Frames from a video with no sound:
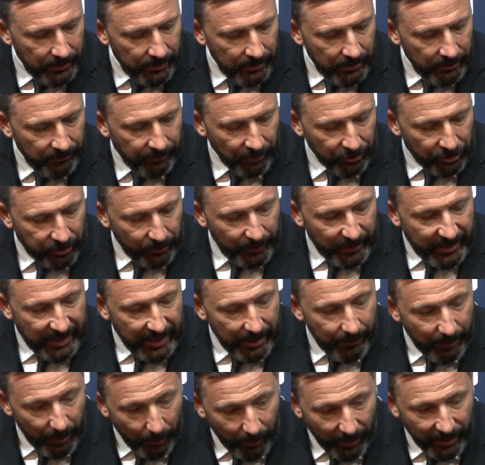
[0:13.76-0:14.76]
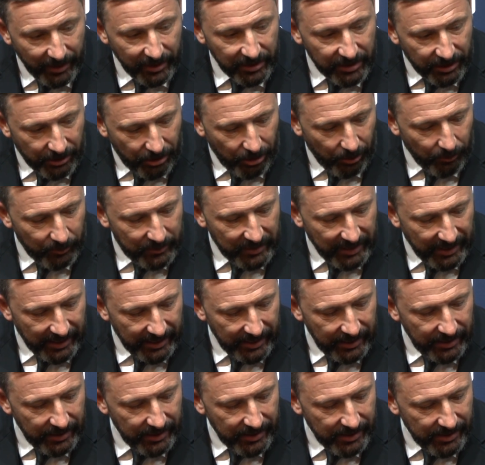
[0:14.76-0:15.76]
firstly, we came to win. It's a cup
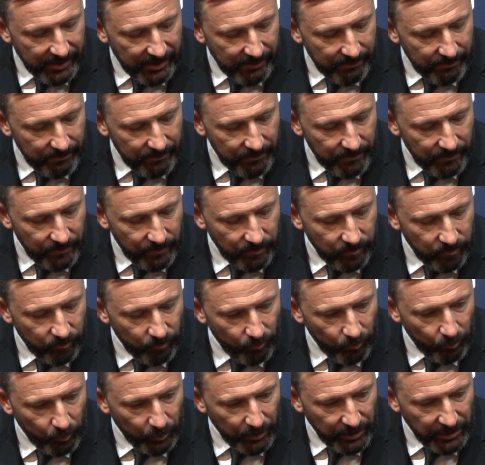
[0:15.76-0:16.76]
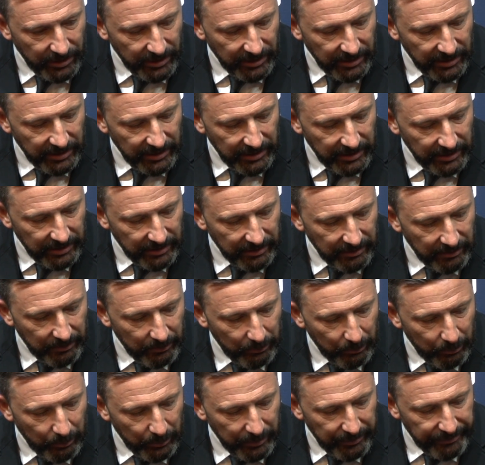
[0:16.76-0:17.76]
tie. Um, we
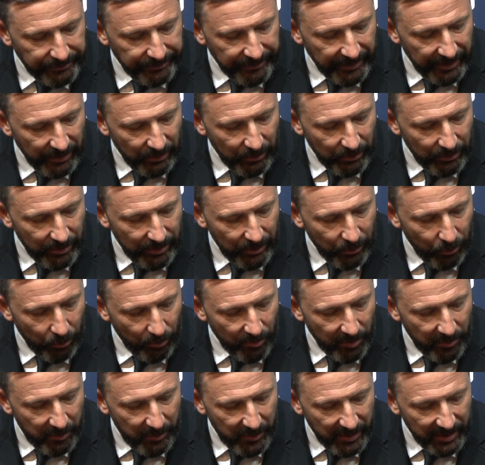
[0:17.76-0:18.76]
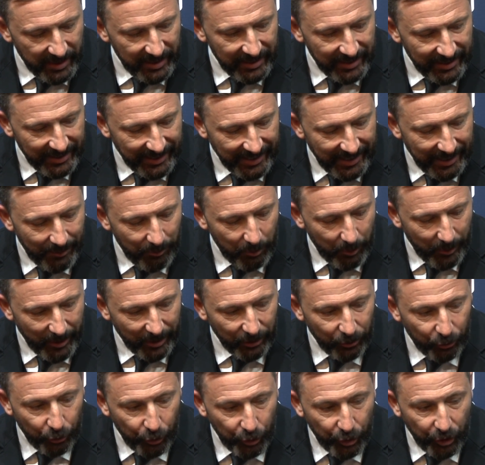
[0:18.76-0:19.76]
we felt in the opening period of the game we
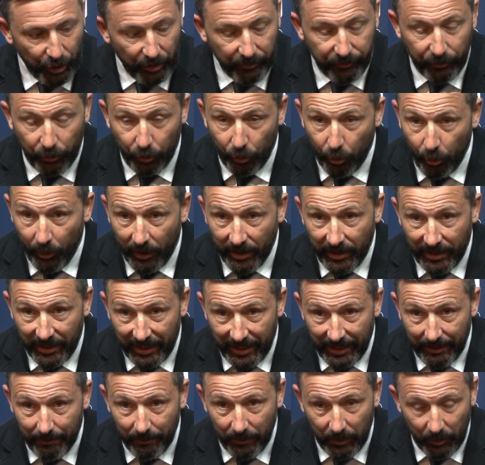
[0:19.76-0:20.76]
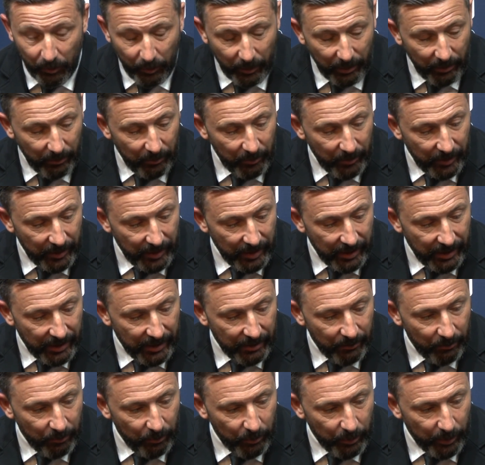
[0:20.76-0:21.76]
weren't doing enough to win the game, but we
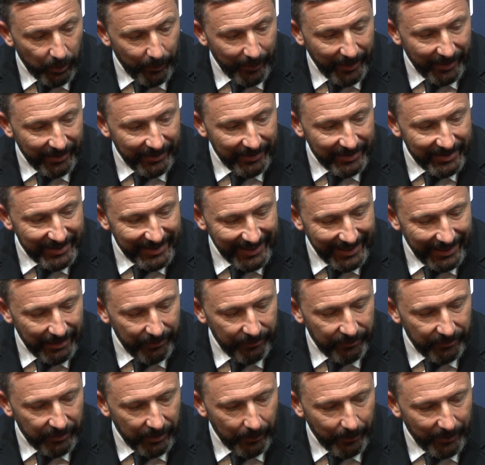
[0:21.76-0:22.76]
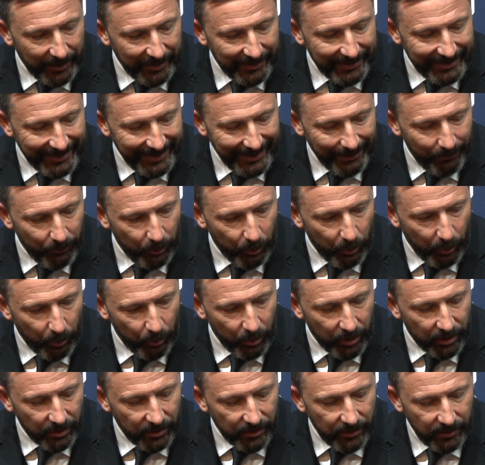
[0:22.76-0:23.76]
uh, were a bit safe and a bit tame with our
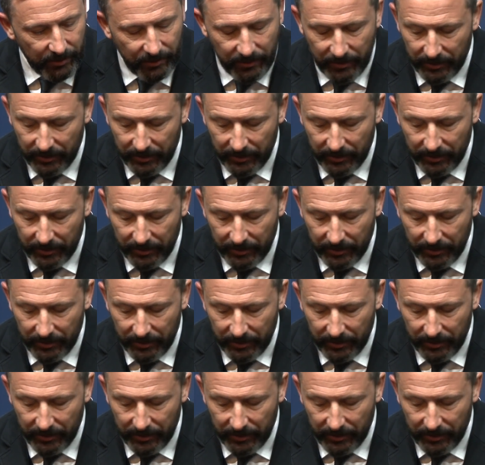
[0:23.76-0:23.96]
work.